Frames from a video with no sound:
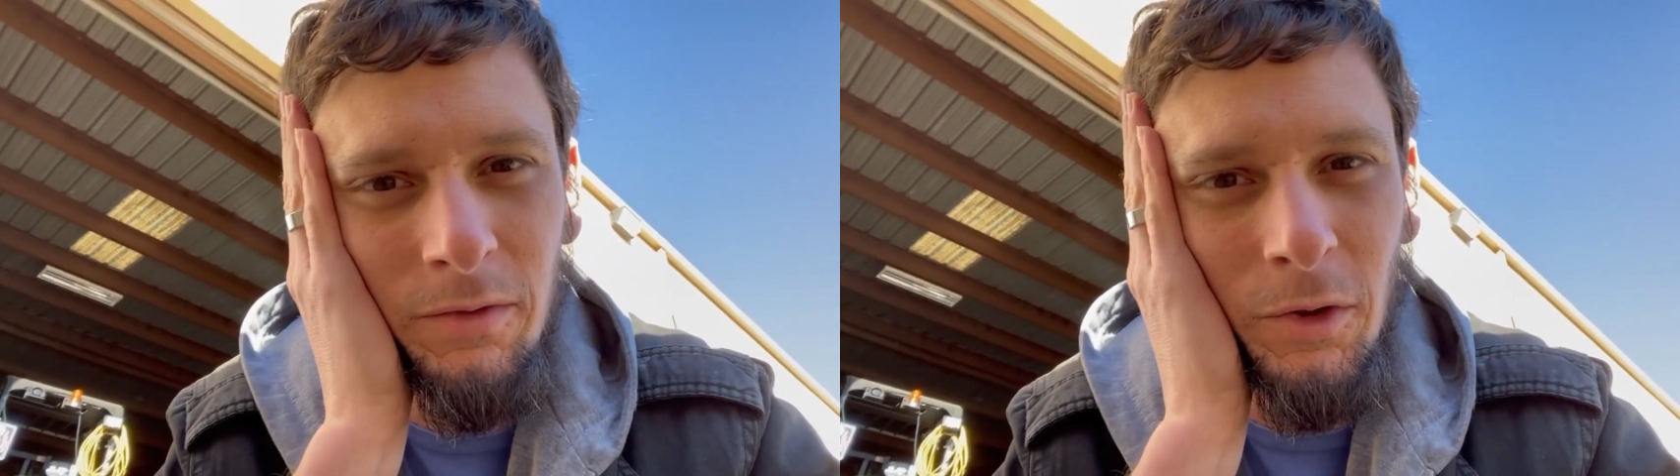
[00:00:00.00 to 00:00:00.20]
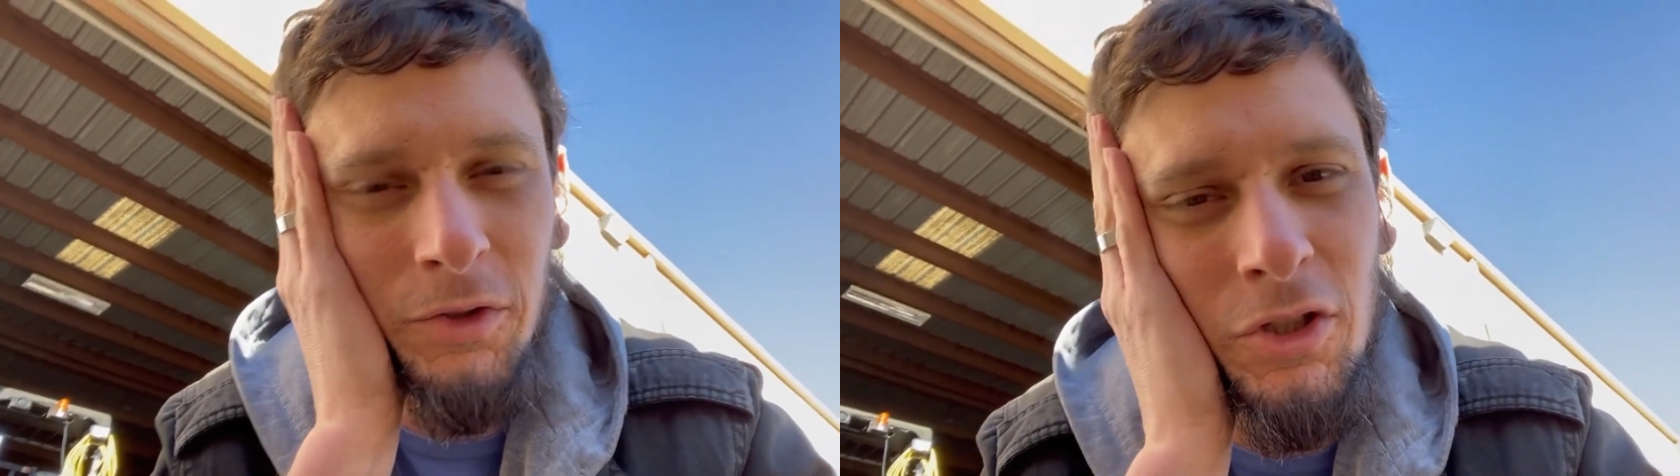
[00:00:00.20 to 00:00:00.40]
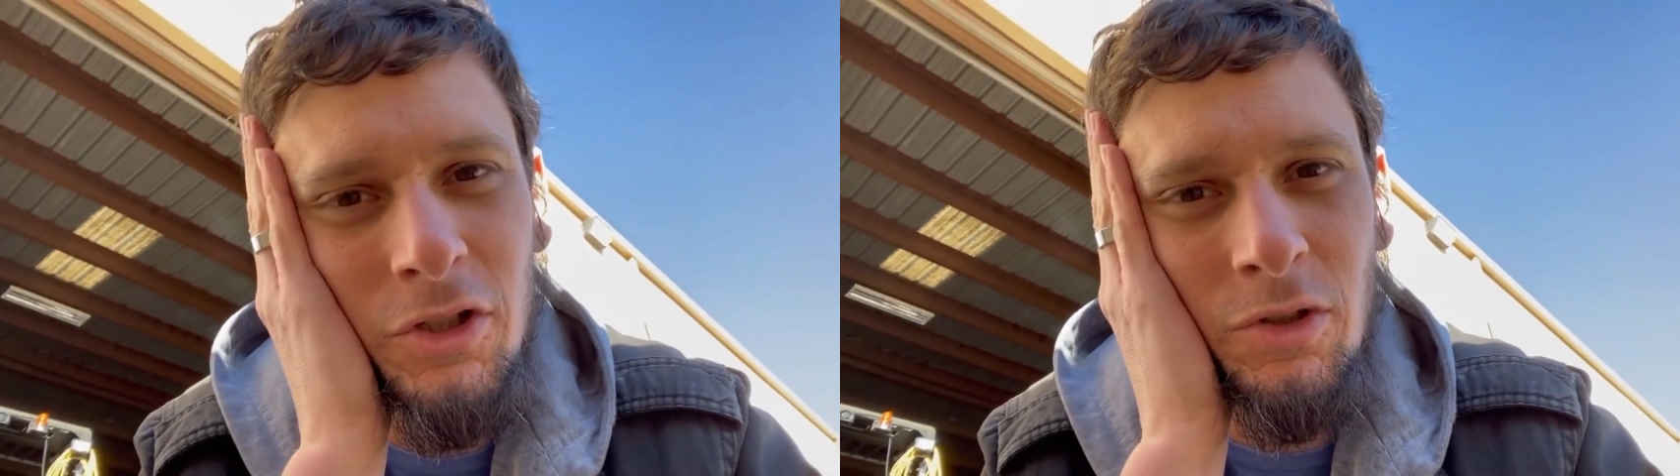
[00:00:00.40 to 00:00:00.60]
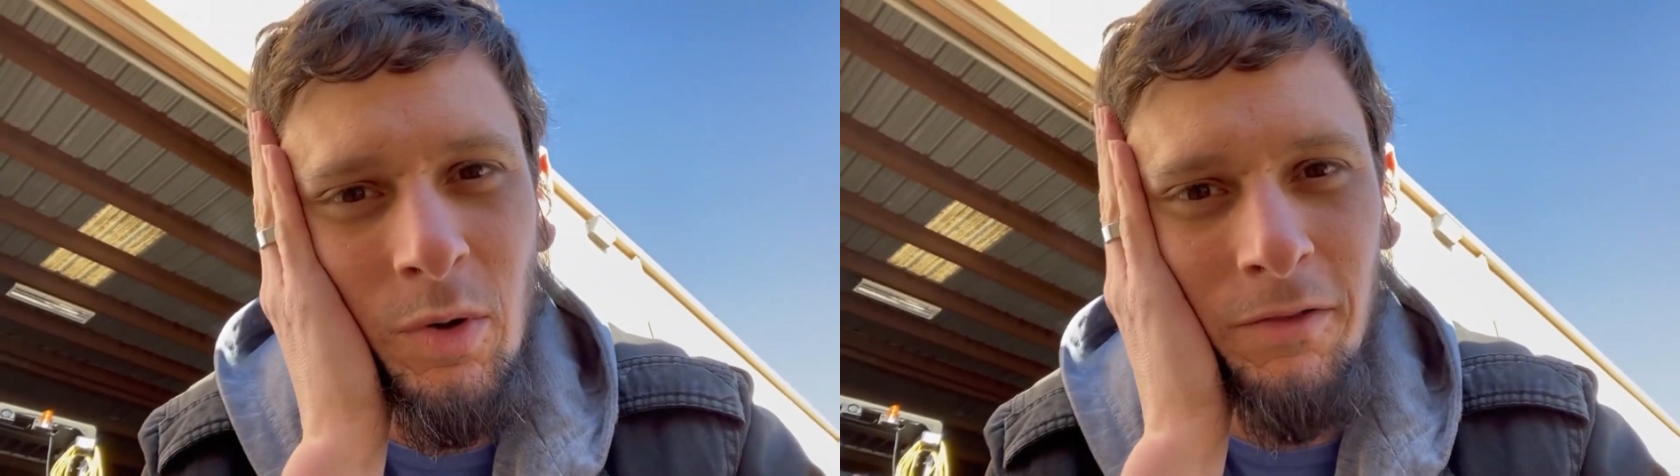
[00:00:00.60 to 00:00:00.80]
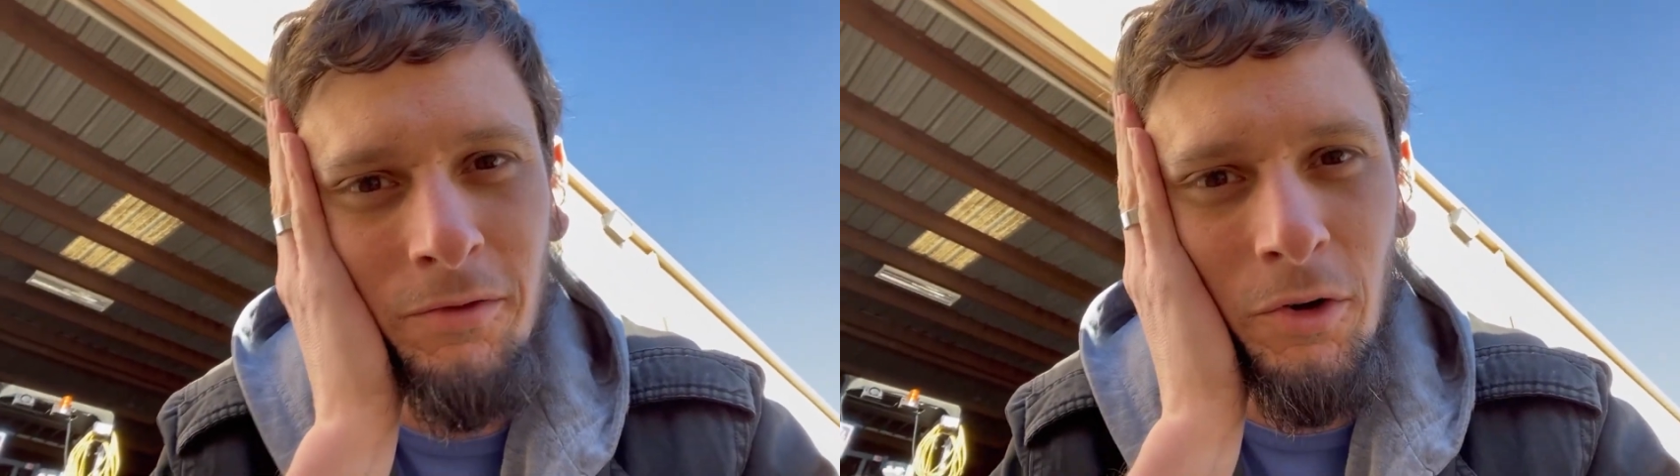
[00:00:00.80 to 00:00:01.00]
voltage to
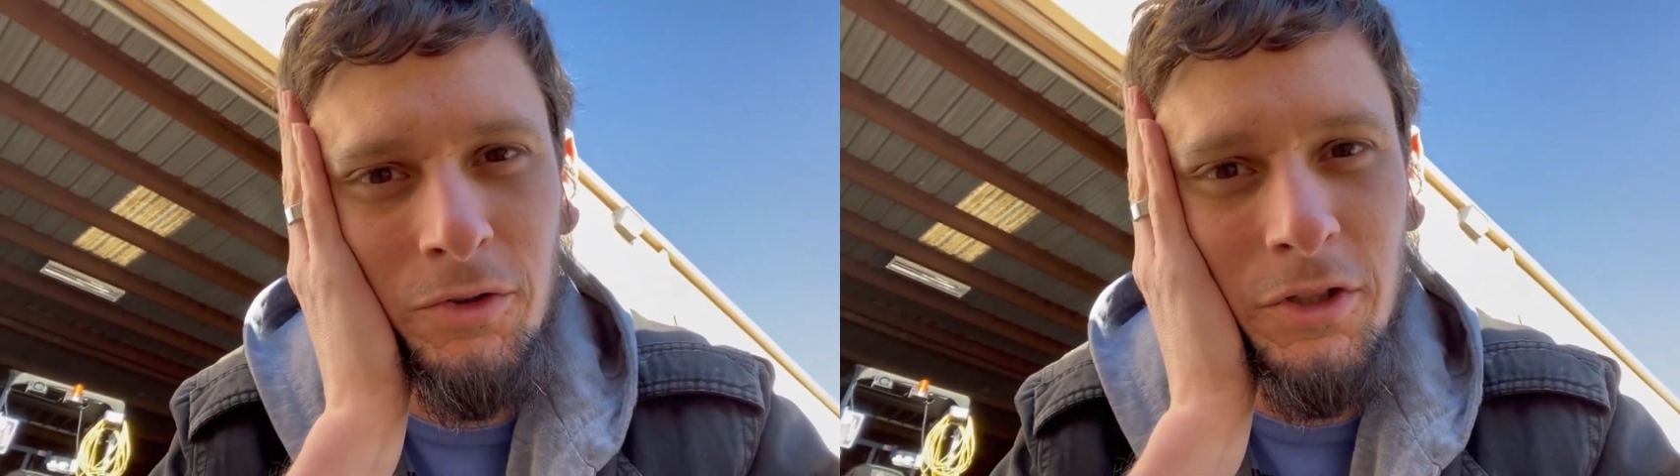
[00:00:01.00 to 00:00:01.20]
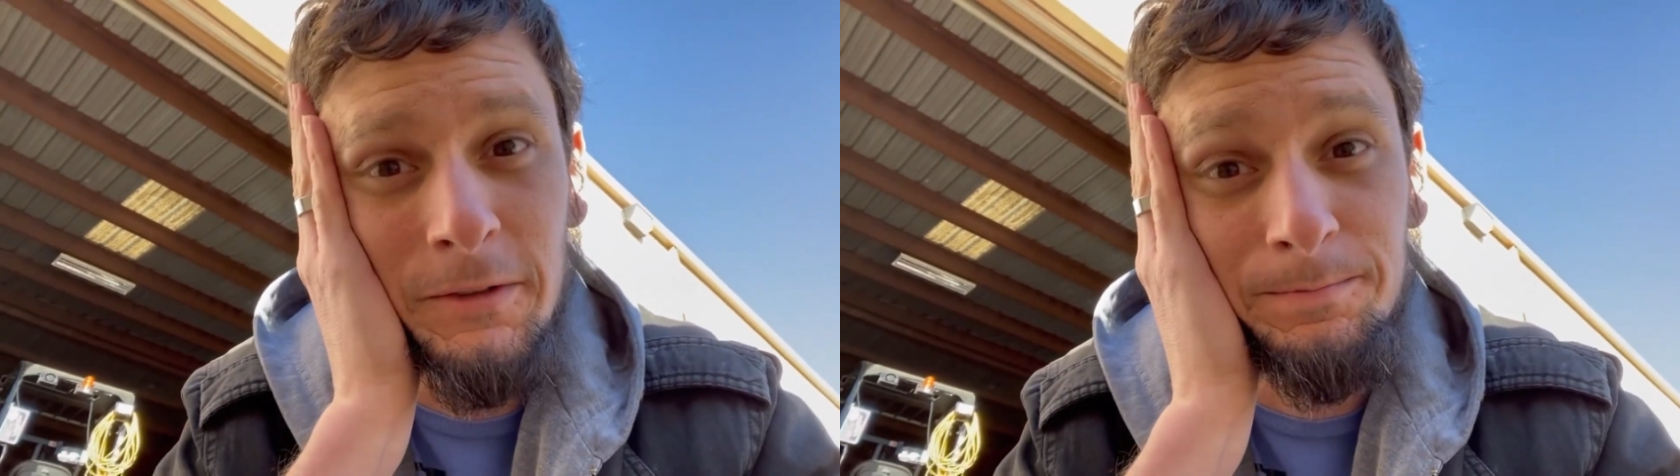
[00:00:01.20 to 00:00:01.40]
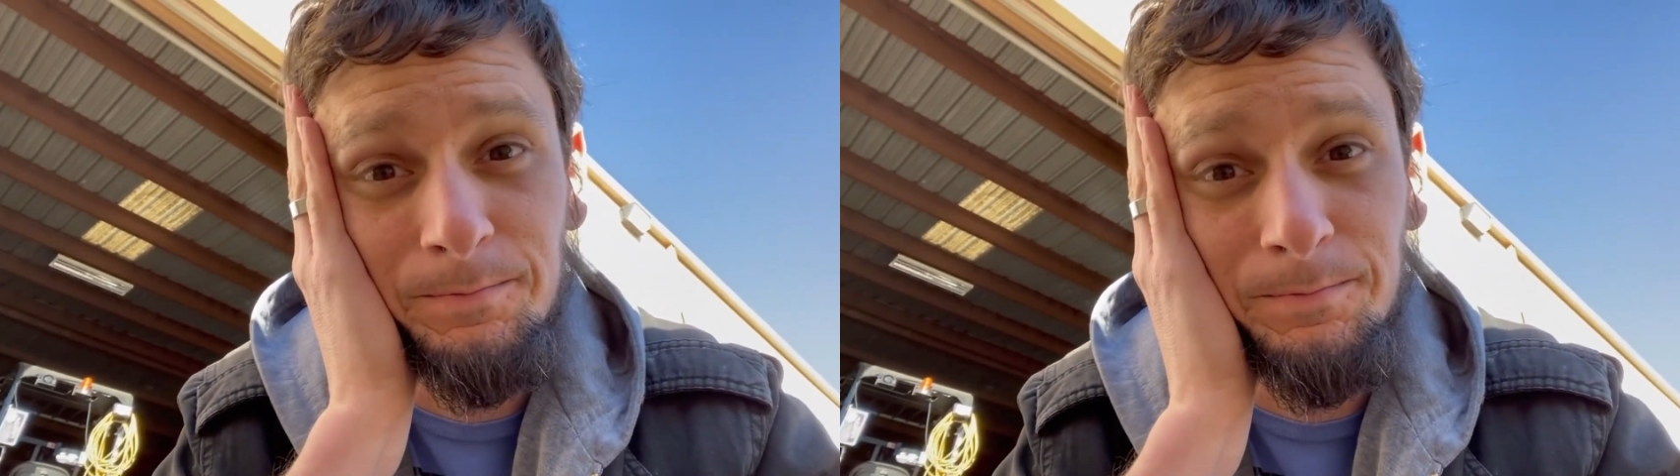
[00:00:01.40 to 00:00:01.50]
12 volts